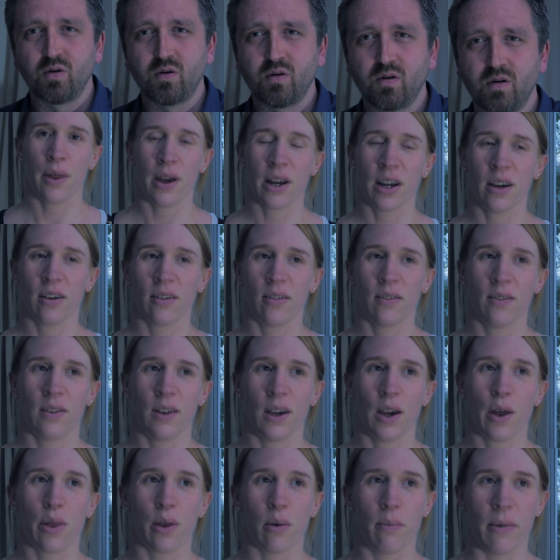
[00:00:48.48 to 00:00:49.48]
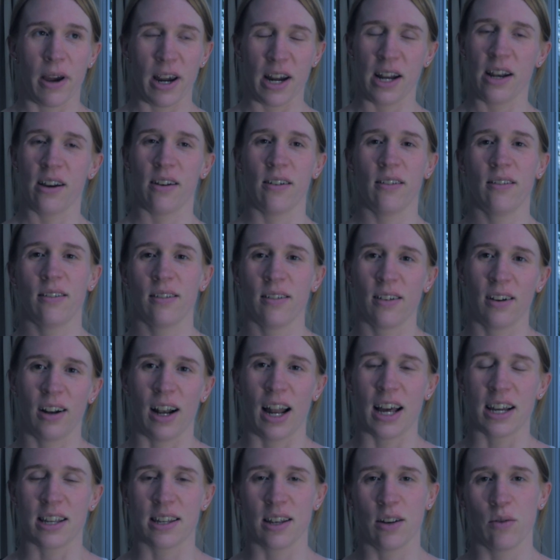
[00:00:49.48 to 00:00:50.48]
I think the other main
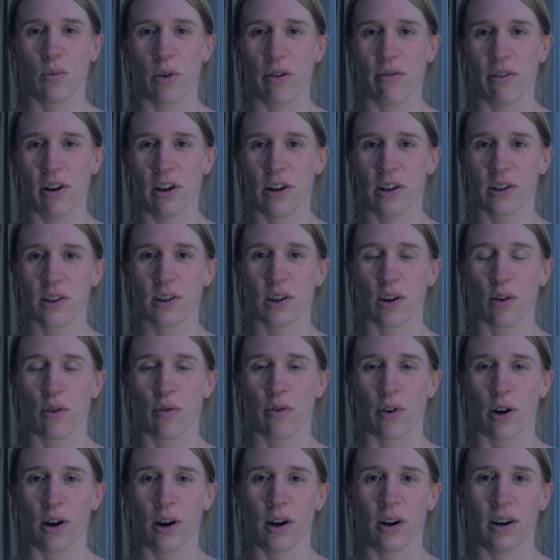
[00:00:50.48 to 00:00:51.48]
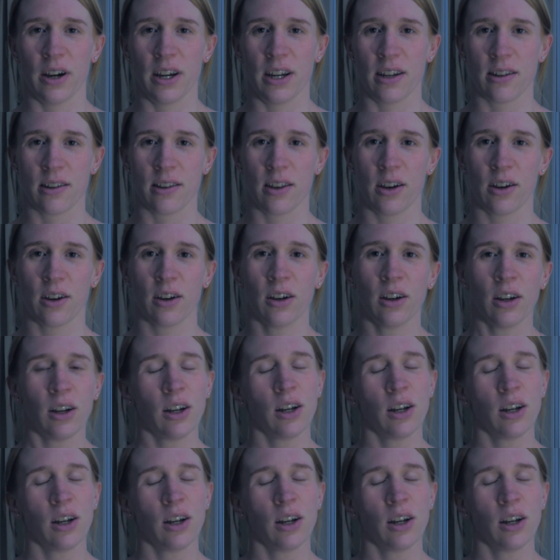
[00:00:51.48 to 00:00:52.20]
lesson we've learned so far is that